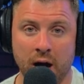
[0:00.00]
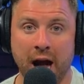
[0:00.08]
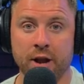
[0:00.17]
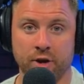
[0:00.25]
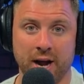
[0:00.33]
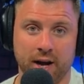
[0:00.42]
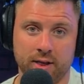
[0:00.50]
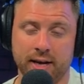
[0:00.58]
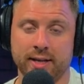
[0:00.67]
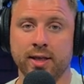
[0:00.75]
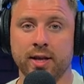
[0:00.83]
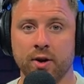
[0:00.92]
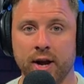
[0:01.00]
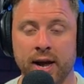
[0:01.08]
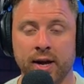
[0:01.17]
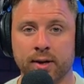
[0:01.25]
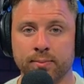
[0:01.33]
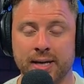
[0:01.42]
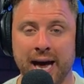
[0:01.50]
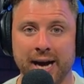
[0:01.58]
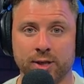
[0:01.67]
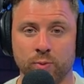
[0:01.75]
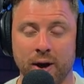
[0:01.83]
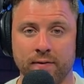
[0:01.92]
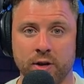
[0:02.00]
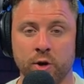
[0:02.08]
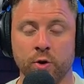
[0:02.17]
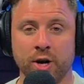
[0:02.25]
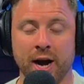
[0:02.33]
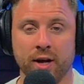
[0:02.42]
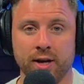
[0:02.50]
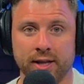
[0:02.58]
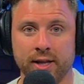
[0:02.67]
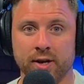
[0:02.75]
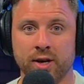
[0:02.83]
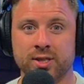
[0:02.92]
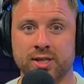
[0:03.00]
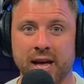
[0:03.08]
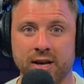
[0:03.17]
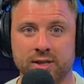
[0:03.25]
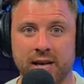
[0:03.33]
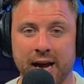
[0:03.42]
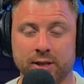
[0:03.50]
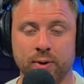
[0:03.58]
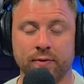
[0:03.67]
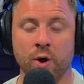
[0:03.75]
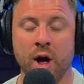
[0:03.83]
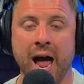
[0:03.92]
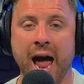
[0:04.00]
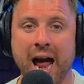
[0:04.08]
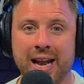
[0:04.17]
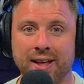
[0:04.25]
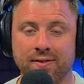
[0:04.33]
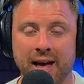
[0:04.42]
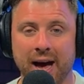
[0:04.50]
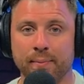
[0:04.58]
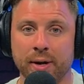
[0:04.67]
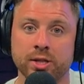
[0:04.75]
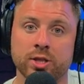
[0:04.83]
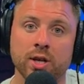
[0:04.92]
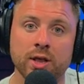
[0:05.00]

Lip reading: and you're not collecting their income tax revenue, you're not collecting their sales tax revenue, any of that, because they're